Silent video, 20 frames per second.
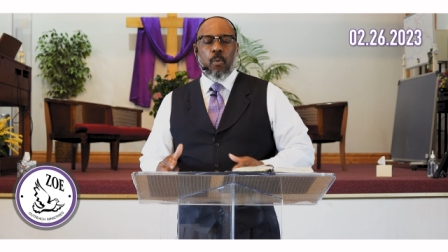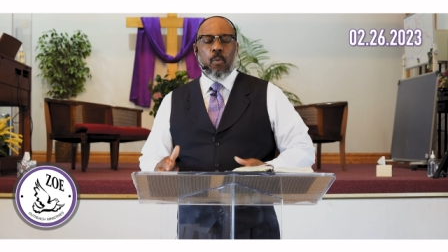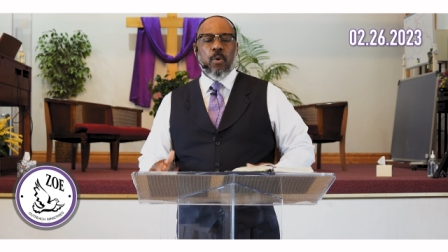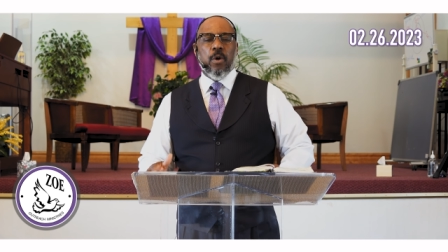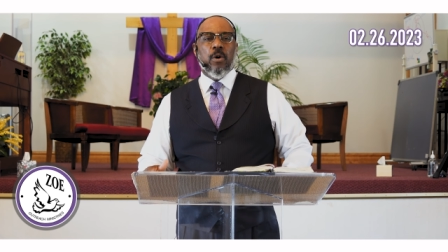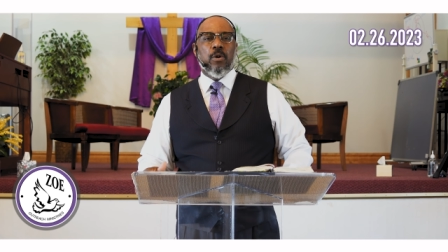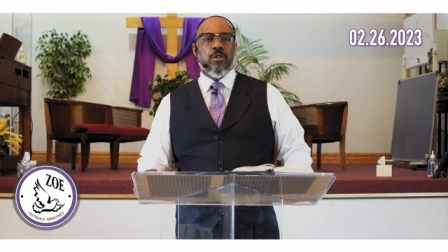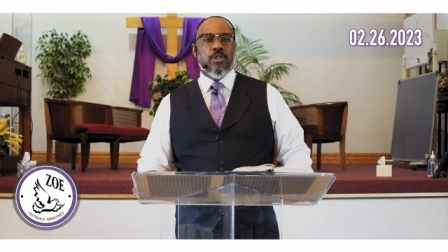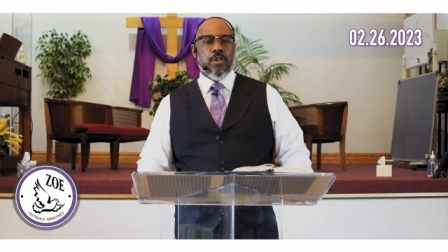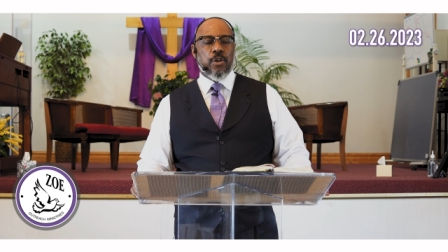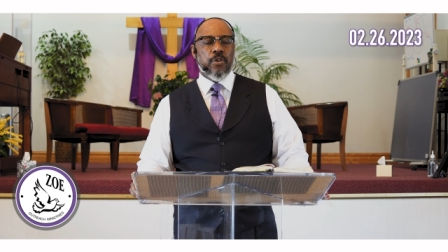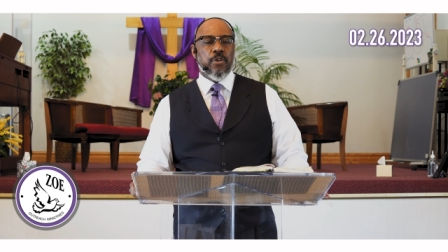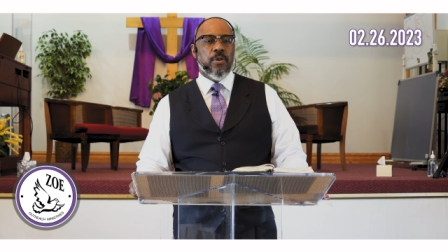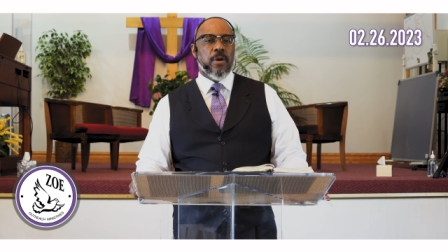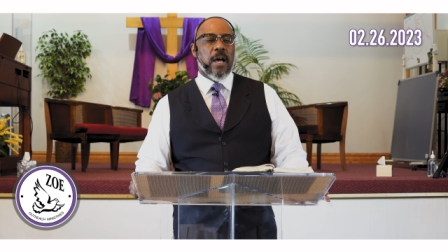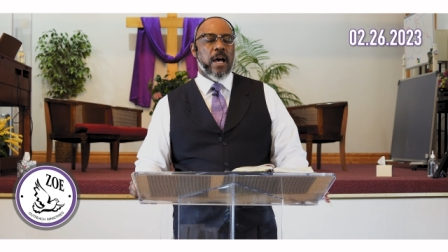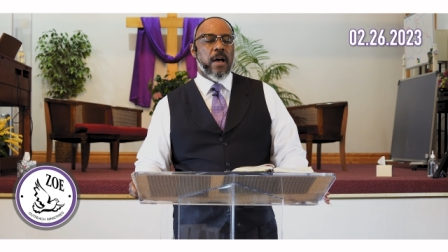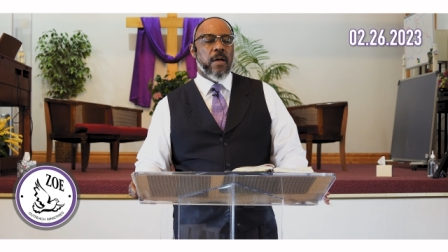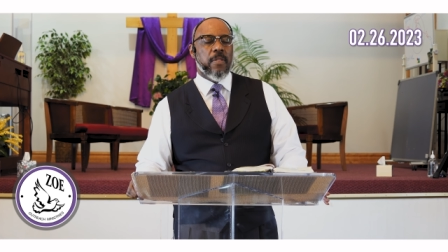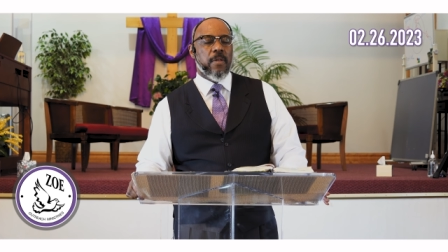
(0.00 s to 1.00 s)
we're going to show
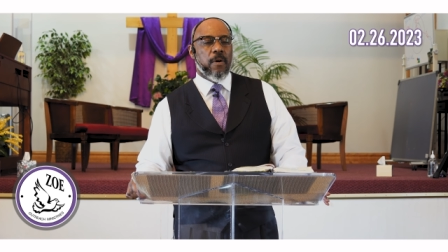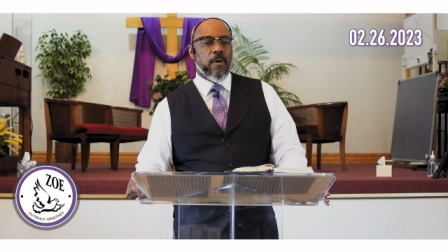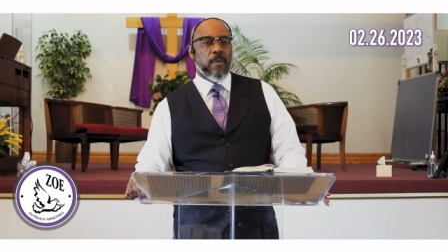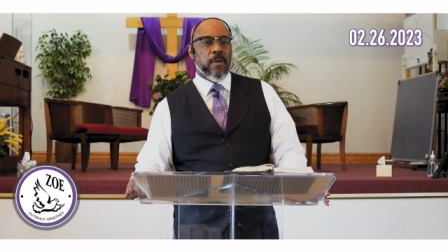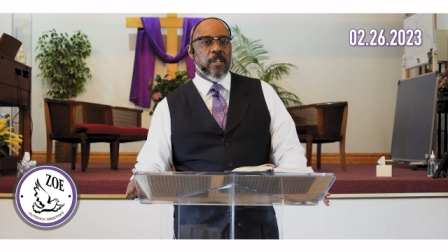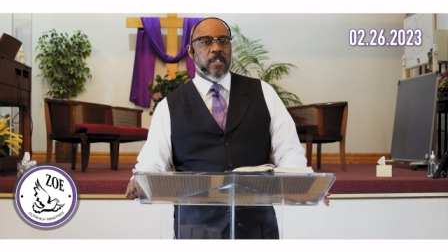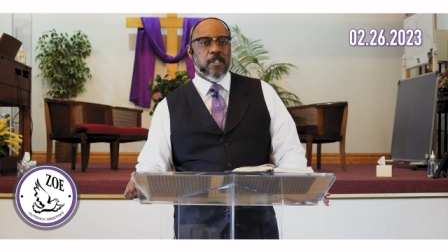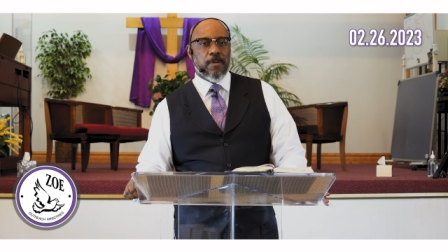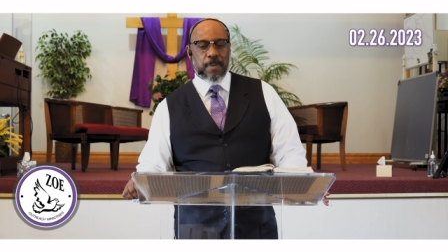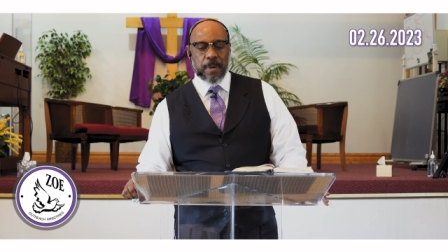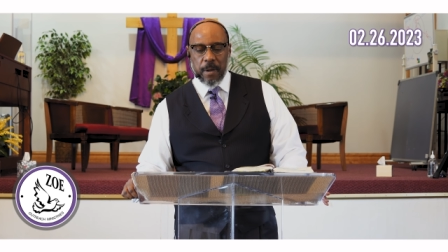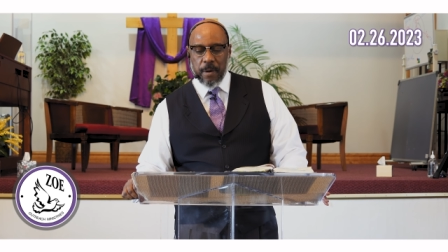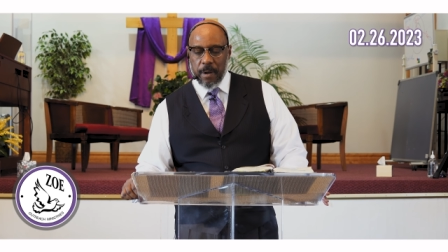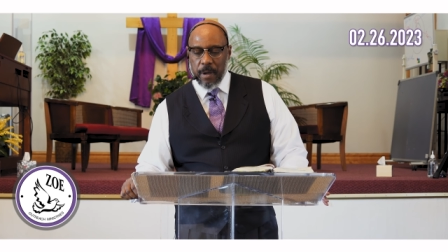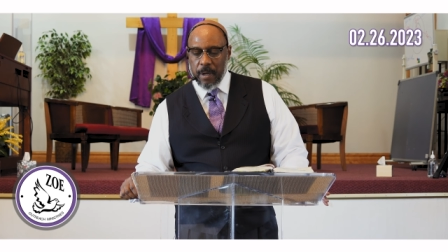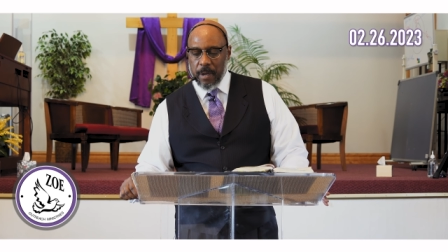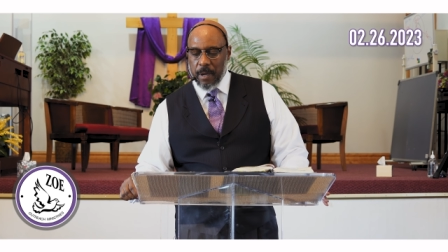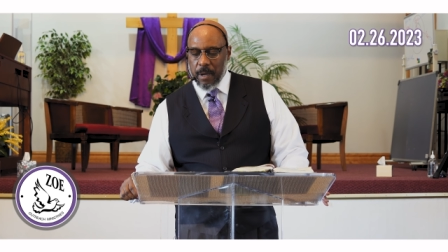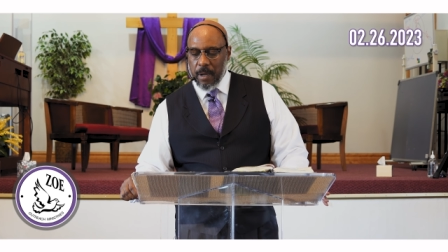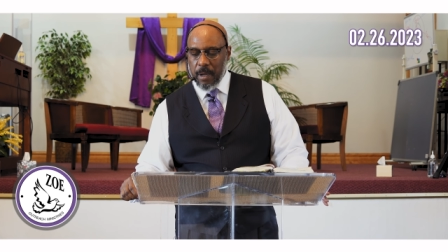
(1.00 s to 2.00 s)
you how the Holy
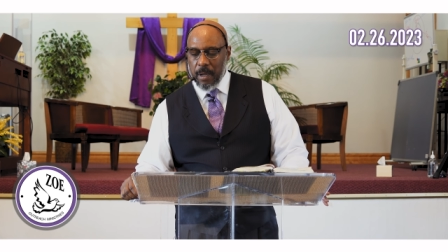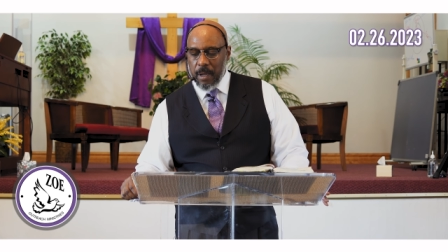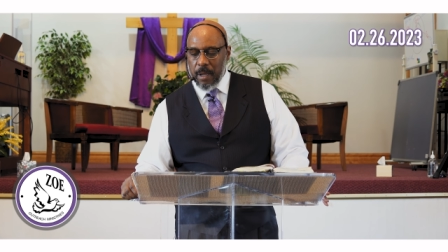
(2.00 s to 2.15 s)
Spirit